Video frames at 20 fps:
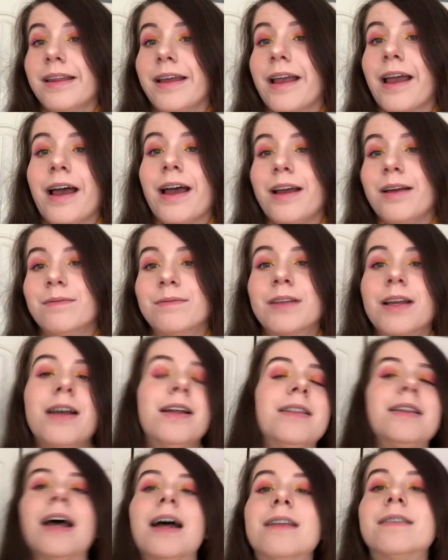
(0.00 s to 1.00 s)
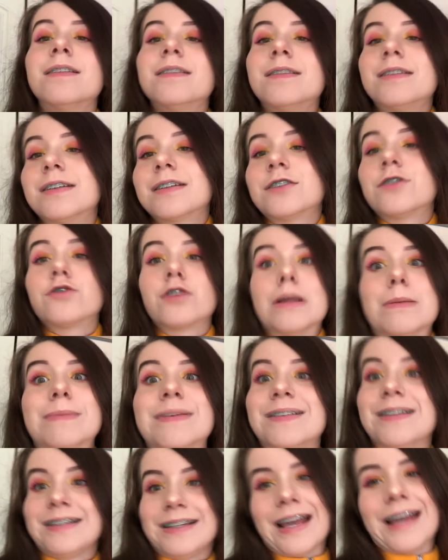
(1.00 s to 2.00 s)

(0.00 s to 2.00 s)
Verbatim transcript: Like I that's as extreme as it